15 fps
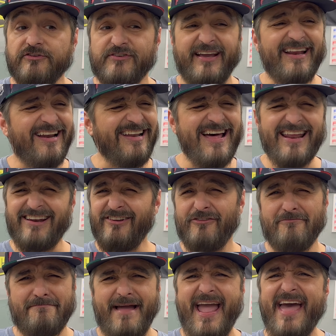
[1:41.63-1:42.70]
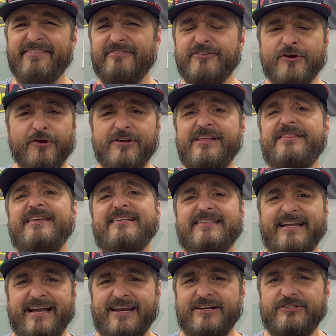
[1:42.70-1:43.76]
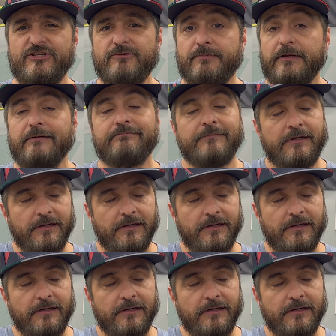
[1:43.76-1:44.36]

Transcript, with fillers: So I got a lot of little math nerdy things I got to do, but